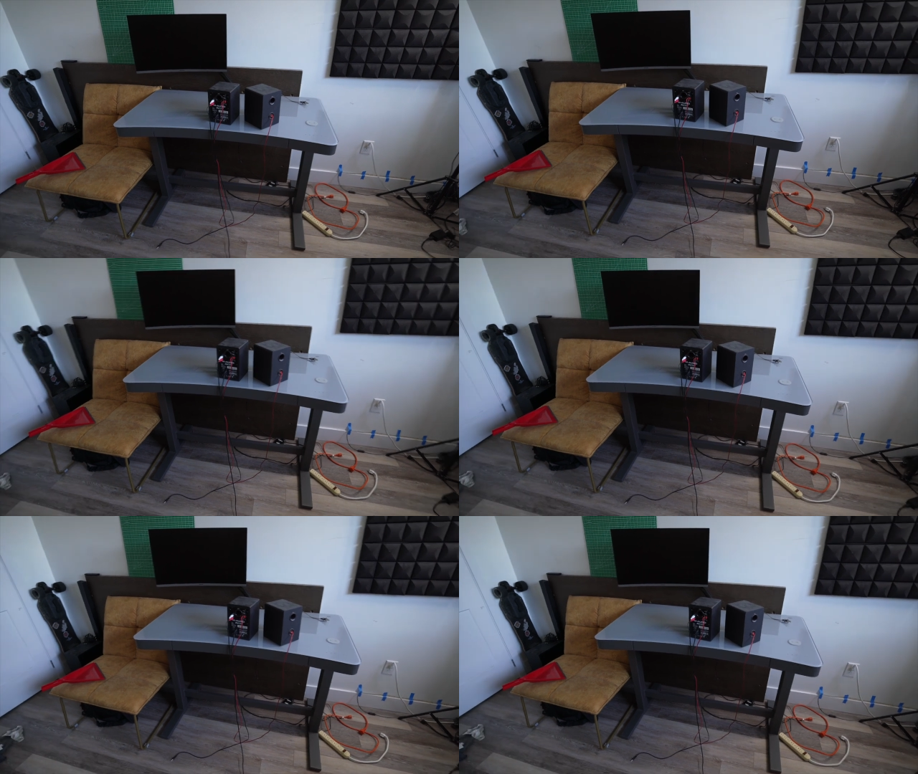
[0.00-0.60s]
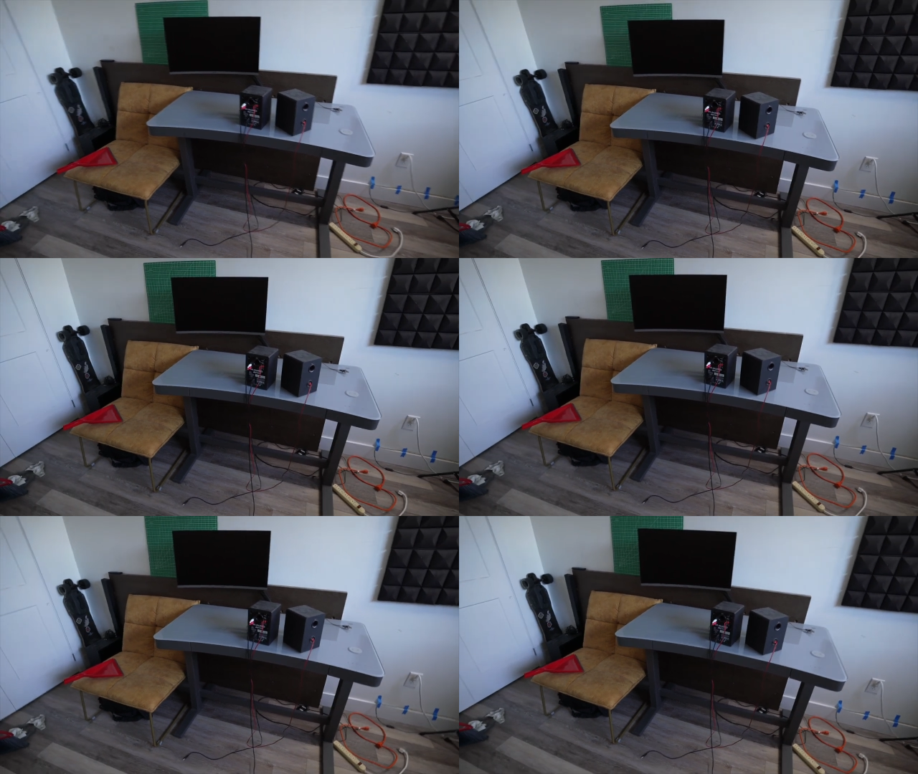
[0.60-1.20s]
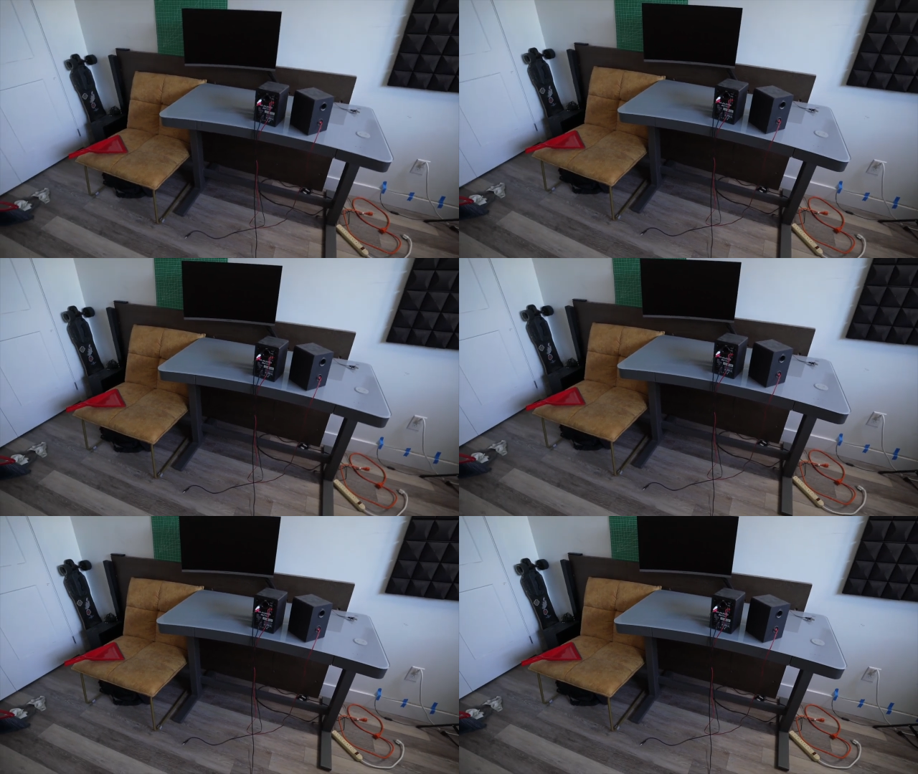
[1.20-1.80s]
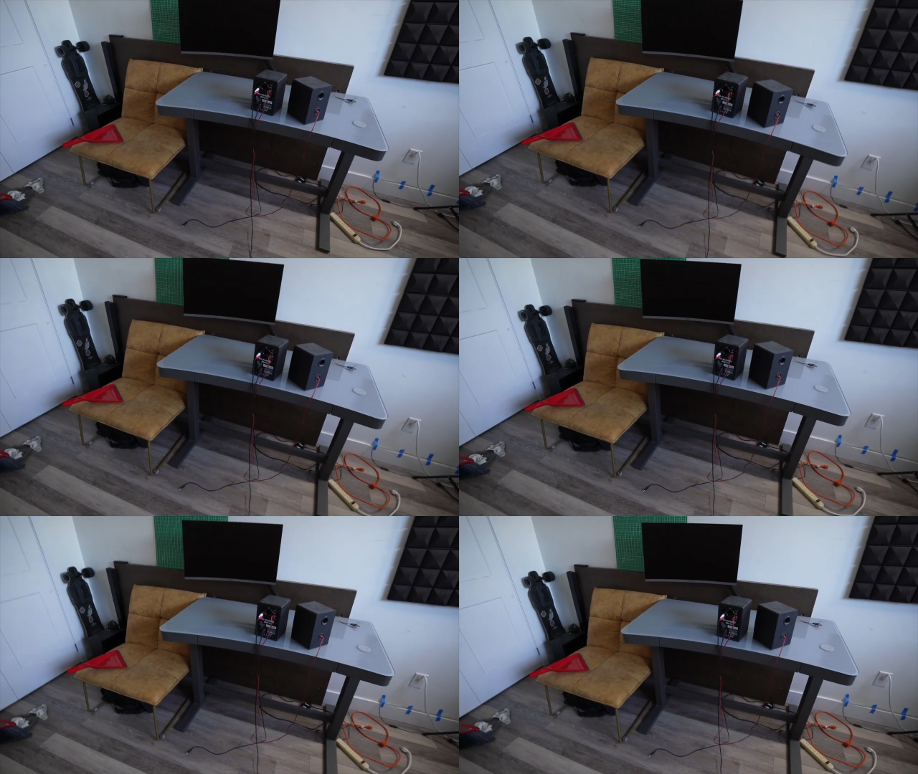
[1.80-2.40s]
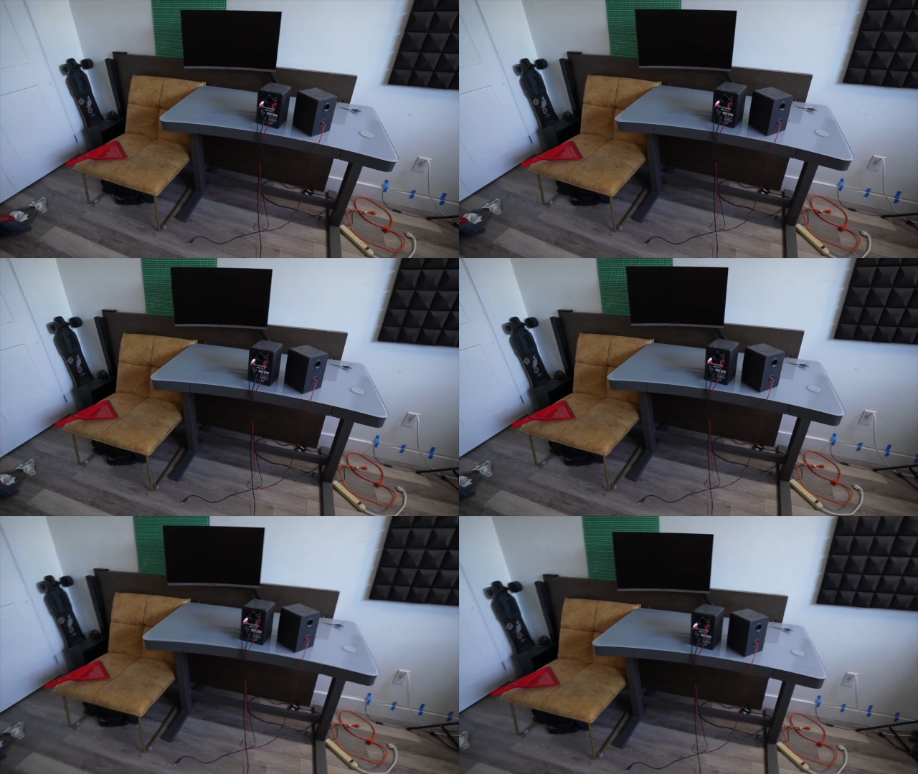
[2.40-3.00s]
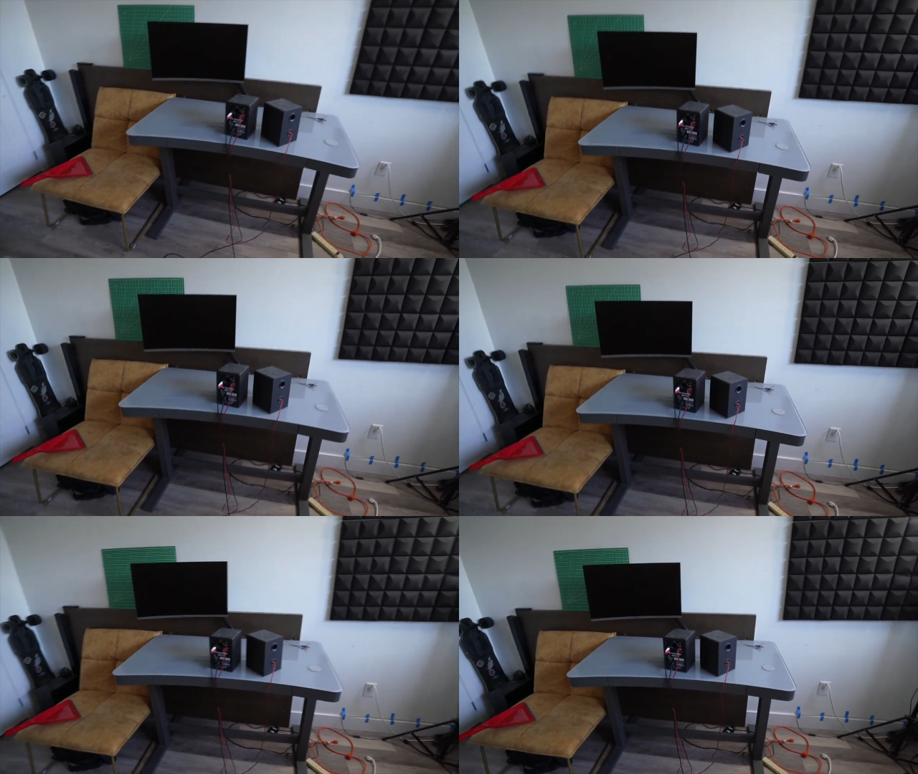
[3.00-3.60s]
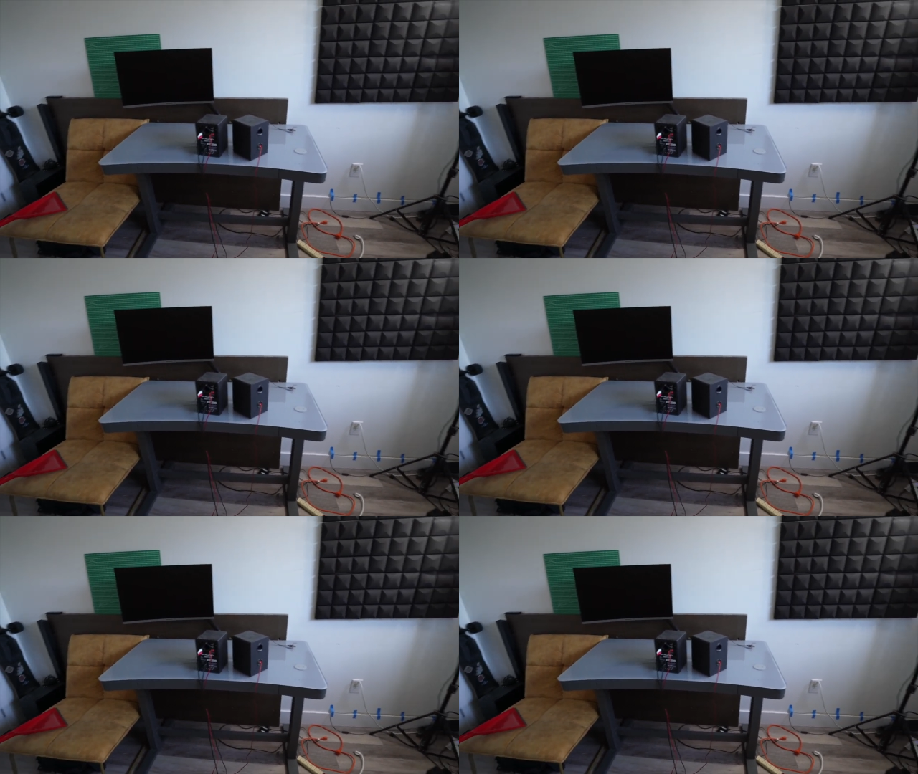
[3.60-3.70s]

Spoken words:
Nobody's mouth can be seen.